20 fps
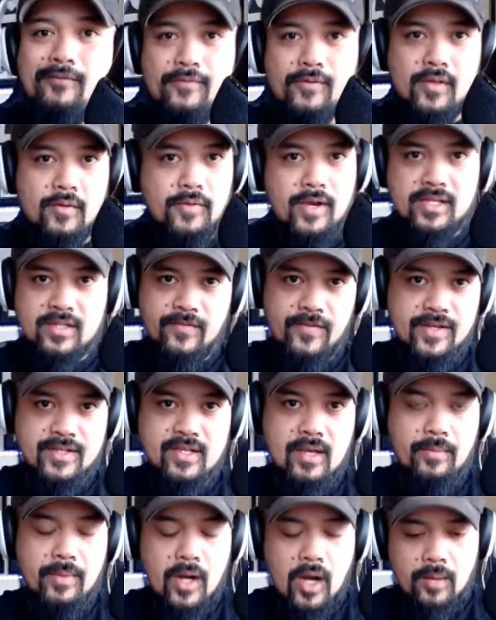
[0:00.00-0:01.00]
for the rest of the
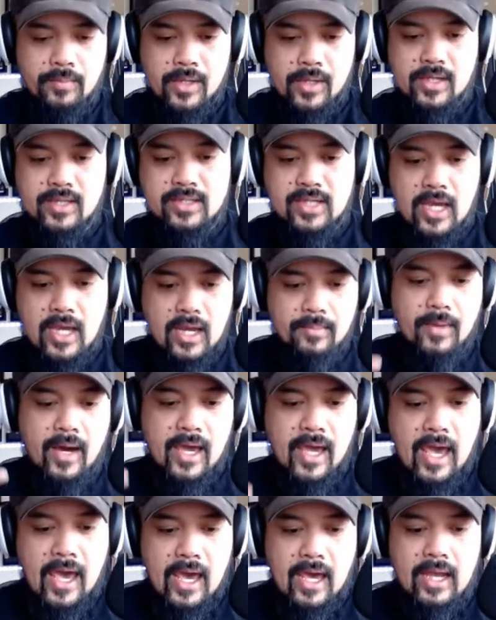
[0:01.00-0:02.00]
seminar because in
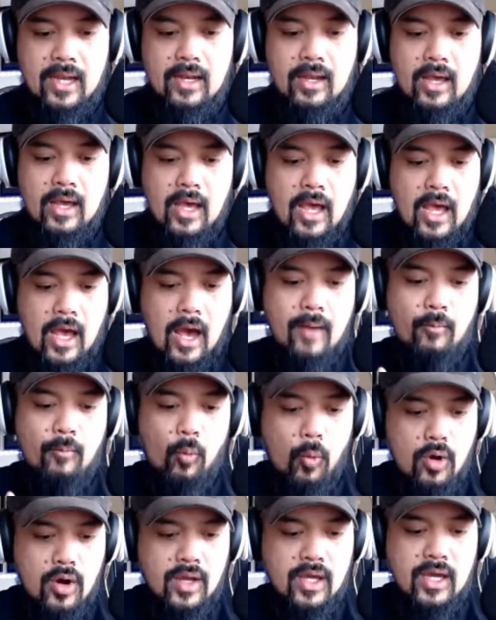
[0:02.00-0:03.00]
my head,
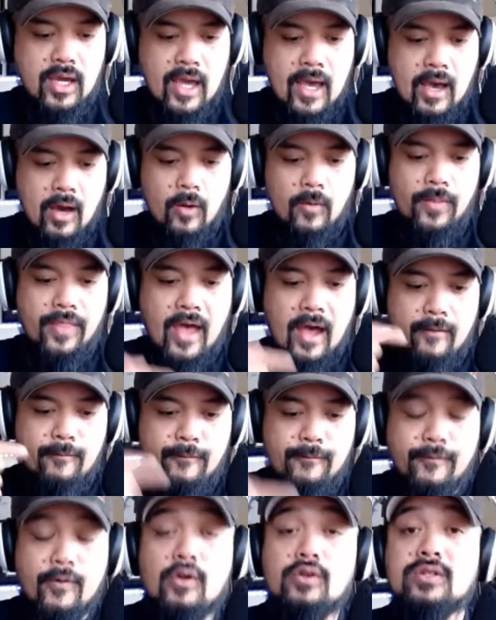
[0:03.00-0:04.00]
I'm working out that
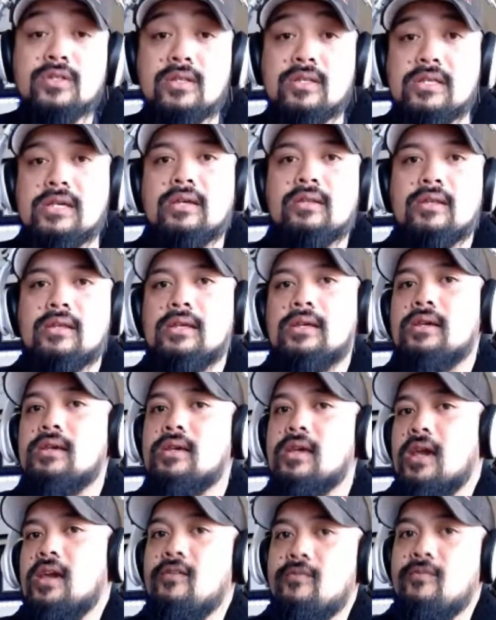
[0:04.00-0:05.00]
first thing that he
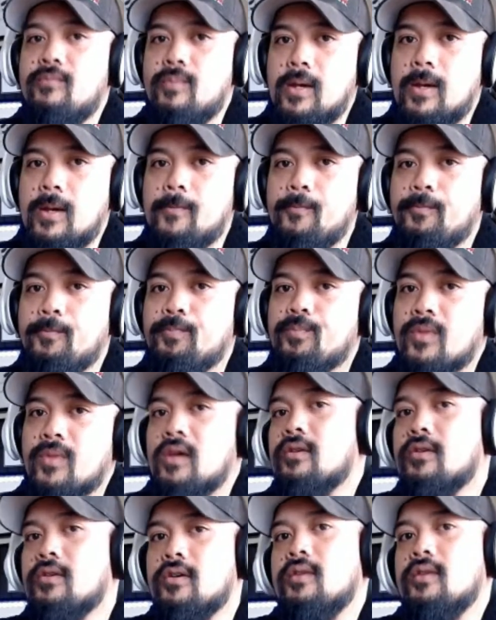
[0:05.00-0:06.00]
gave me. Now,
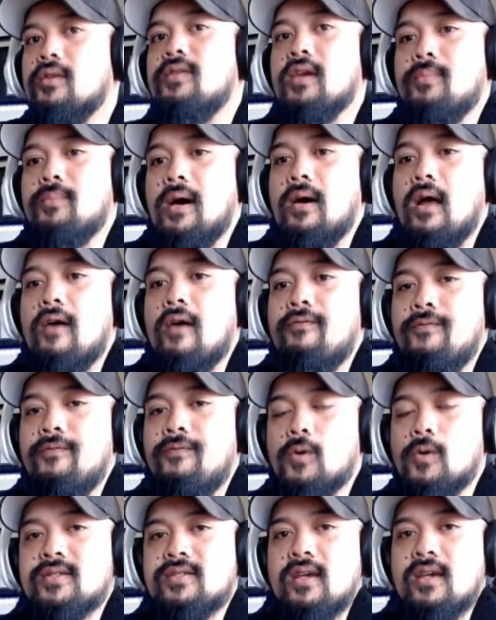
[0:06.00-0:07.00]
the good thing about a
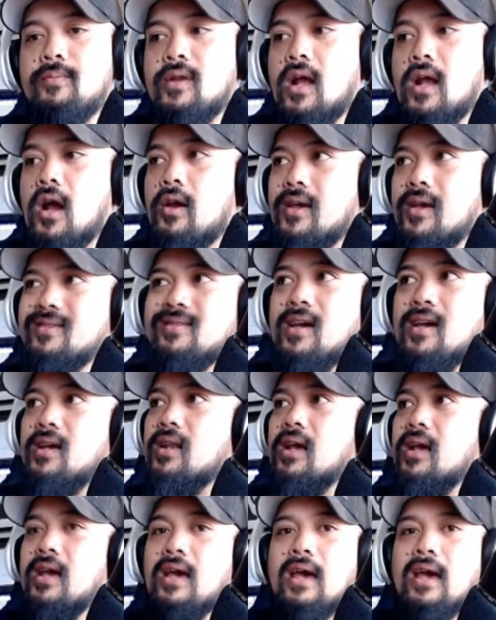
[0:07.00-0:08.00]
focus seminar is
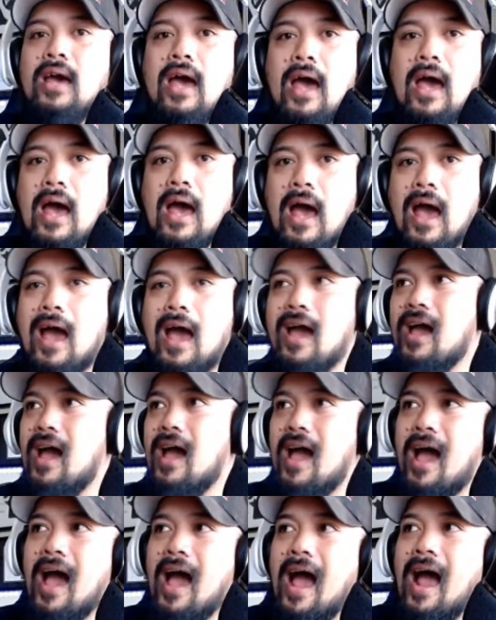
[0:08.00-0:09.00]
that
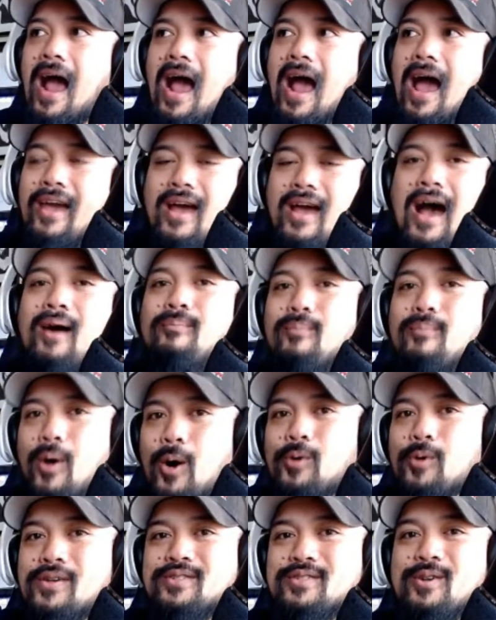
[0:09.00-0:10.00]
I'm
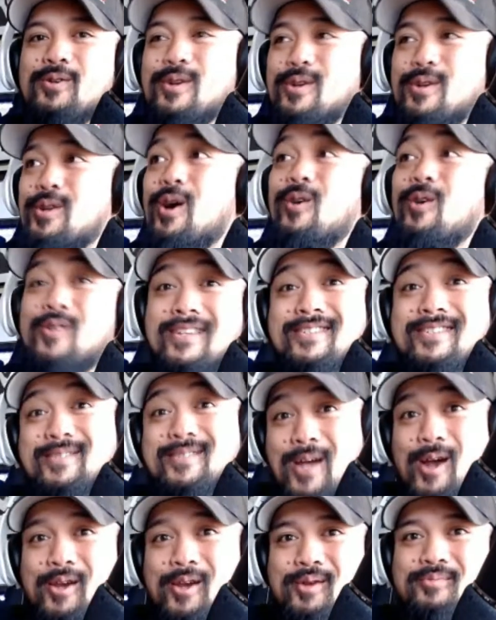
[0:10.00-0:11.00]
always going to know what he's
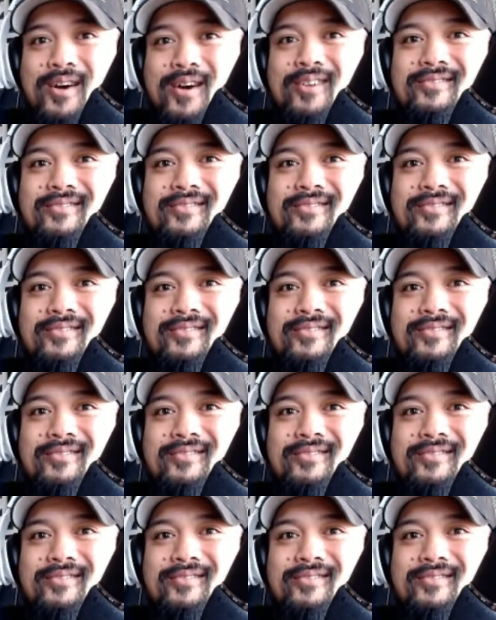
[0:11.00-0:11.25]
talking about,